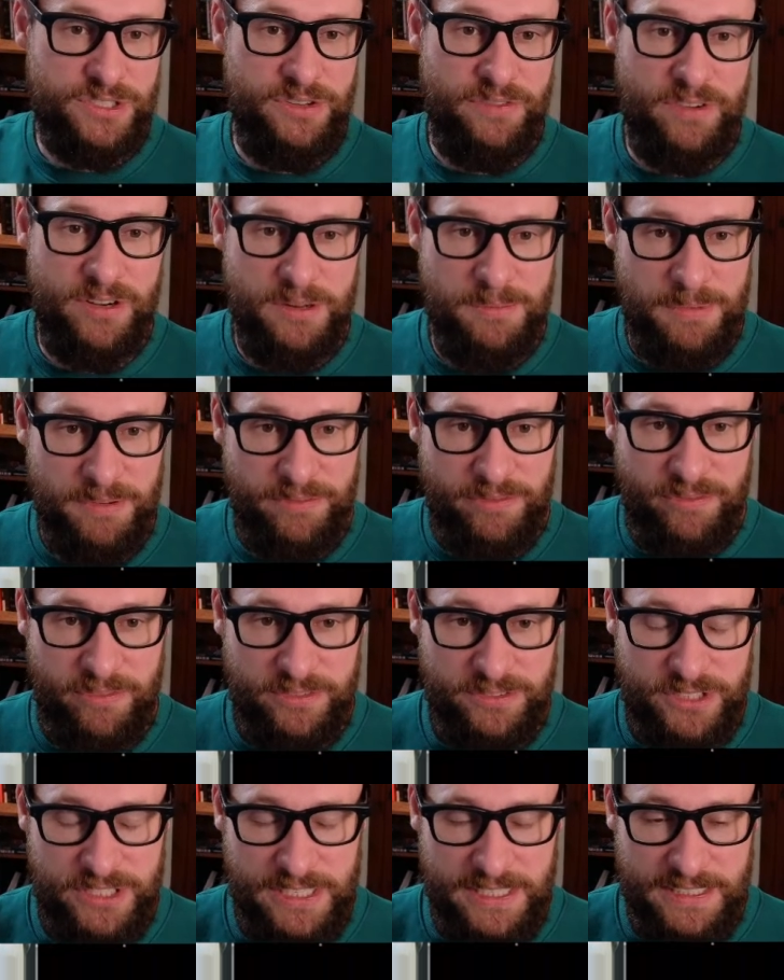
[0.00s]
You've only been
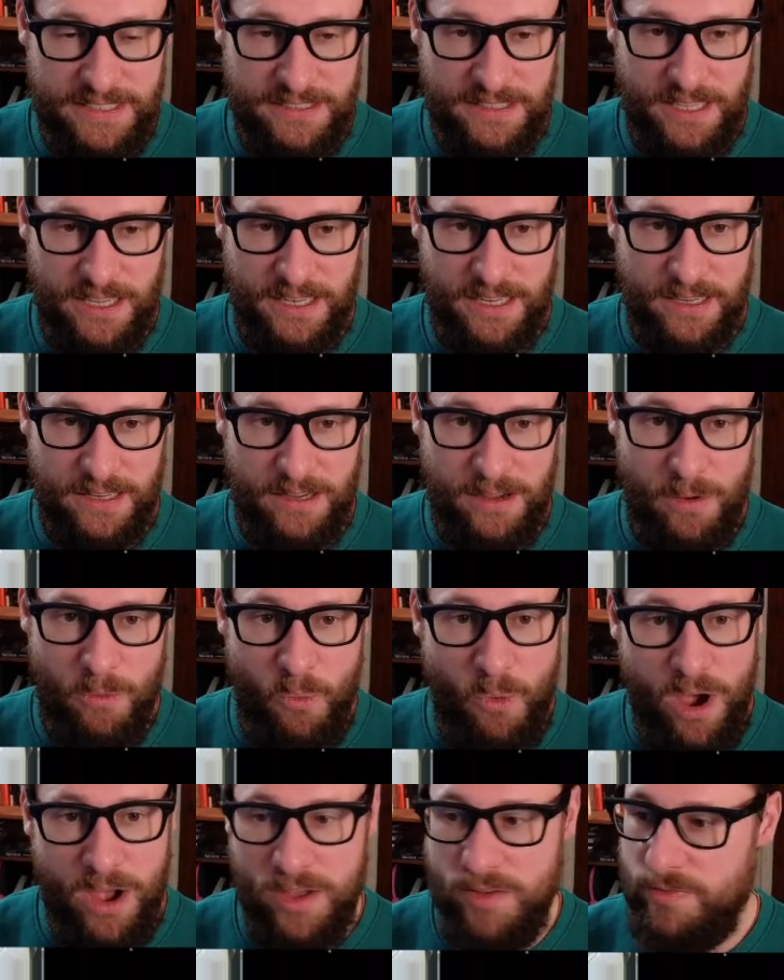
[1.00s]
seen like a
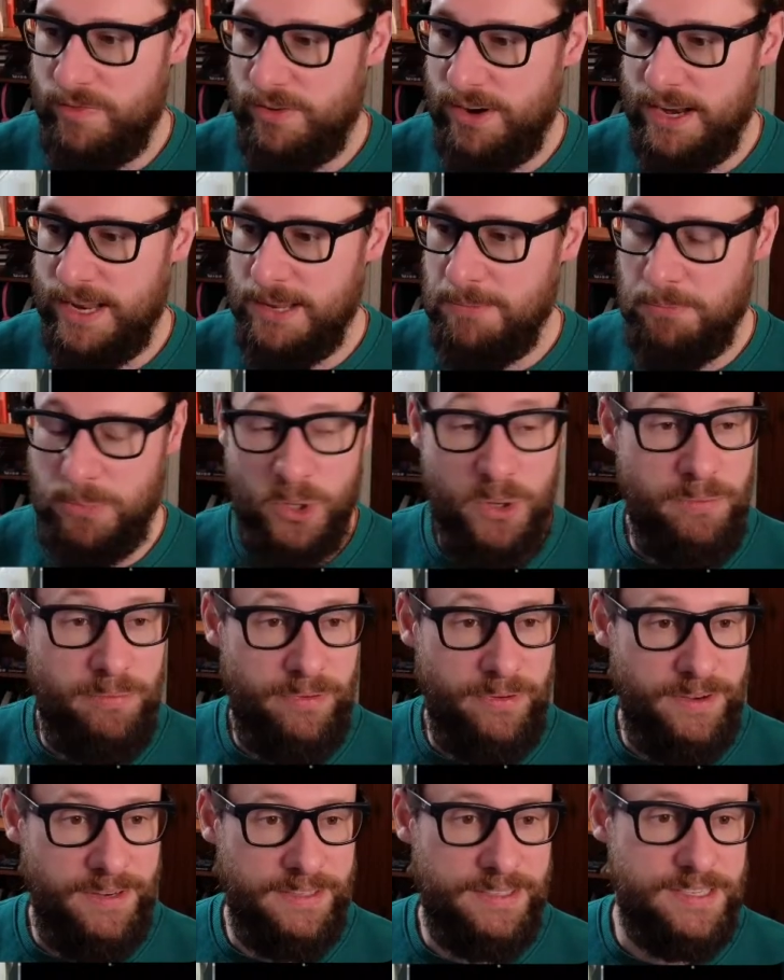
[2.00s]
wireframe
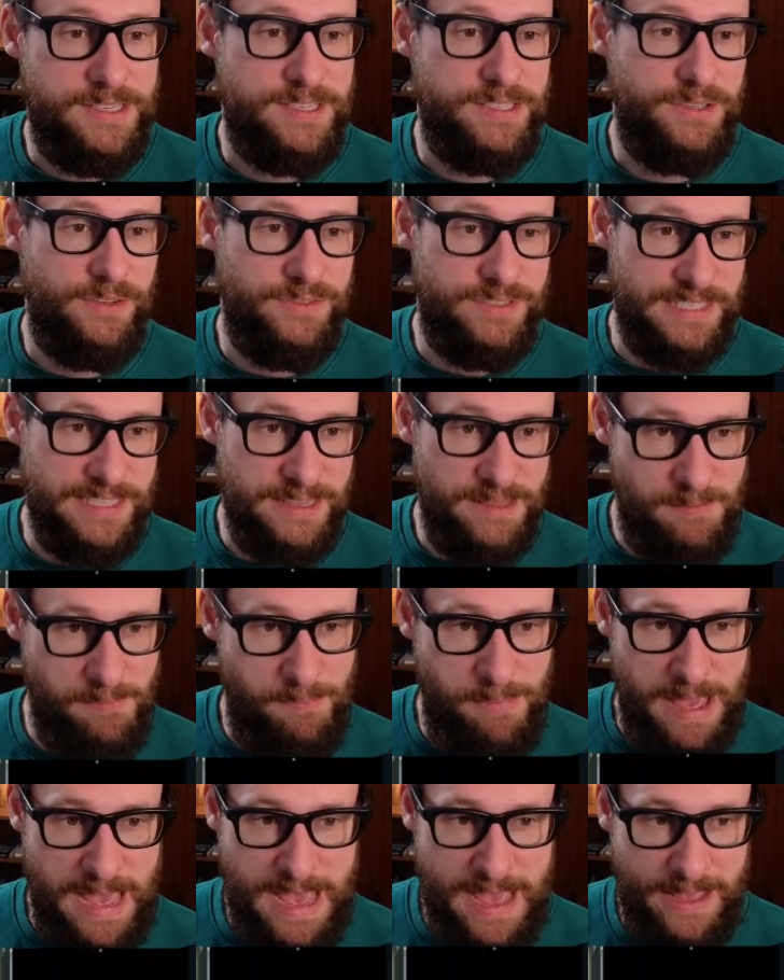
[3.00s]
blueprint, you've seen the
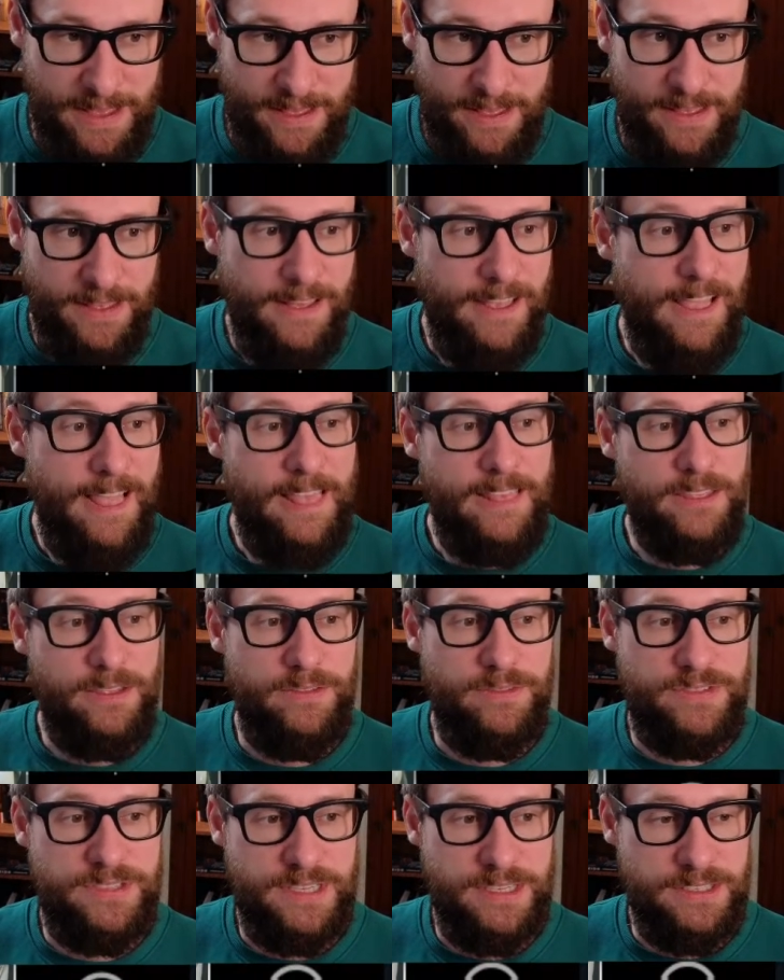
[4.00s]
back,
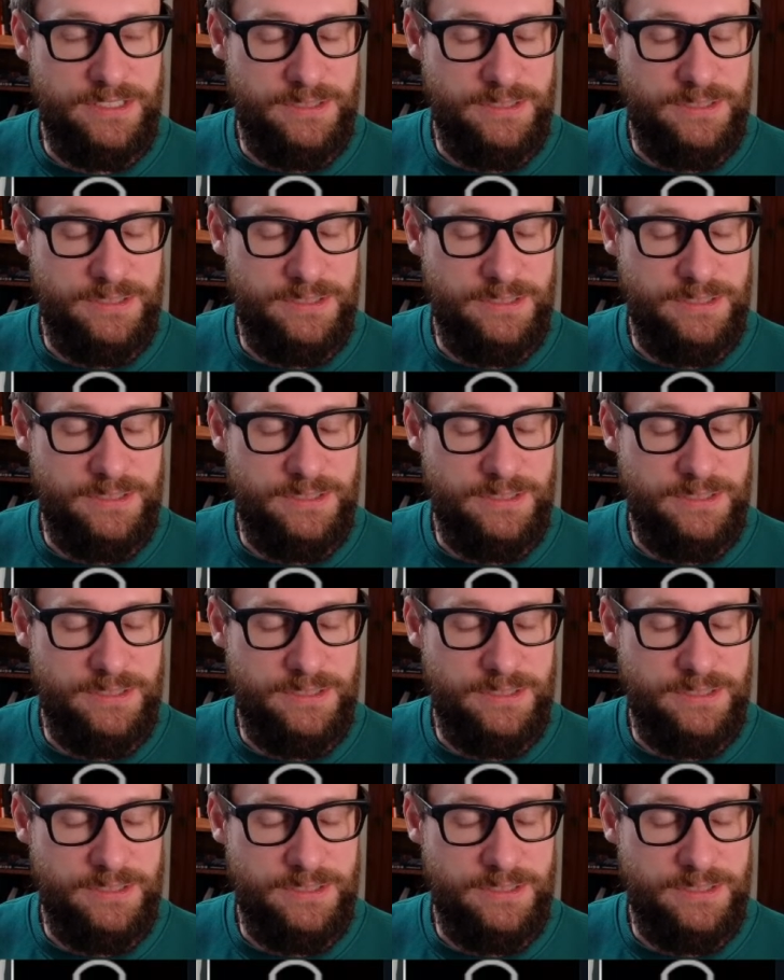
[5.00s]
you've seen some